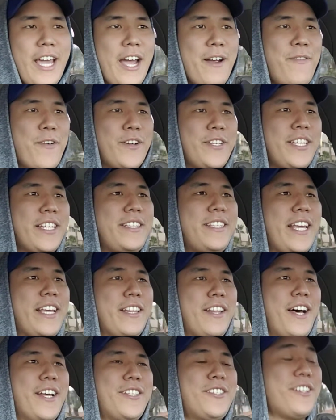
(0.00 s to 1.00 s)
ever since they
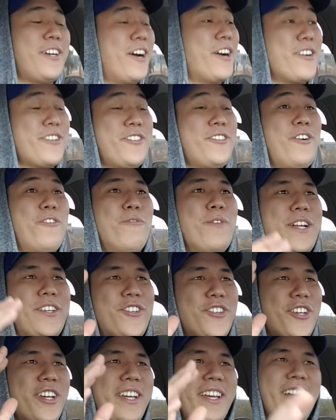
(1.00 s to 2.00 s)
lost to Arsenal,
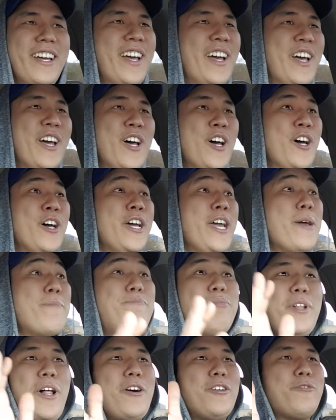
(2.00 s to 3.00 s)
which it
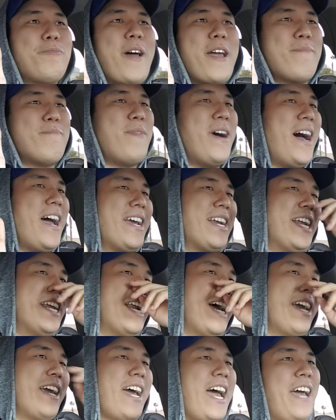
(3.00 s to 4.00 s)
blows my mind.
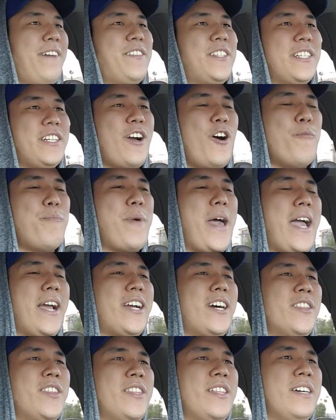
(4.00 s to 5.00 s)
And I have to go
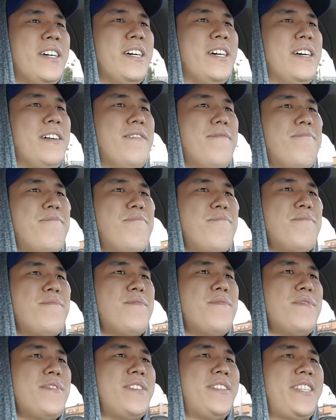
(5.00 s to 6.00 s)
back on the
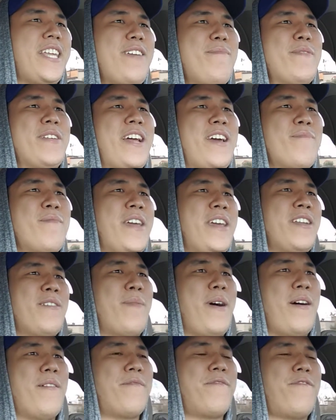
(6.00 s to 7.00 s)
statement I made
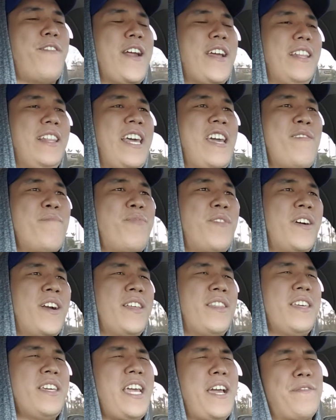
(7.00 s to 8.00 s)
about Frank Lampard.
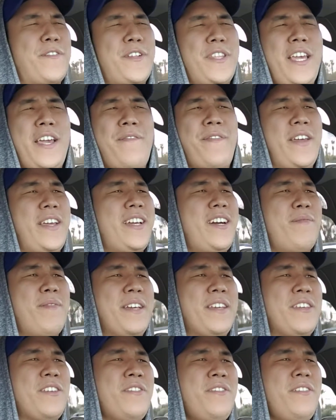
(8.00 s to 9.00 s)
I think after the FA Cup,
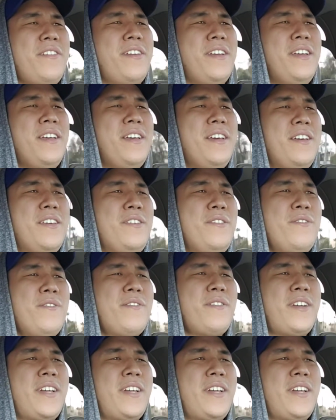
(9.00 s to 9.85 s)
like you're you're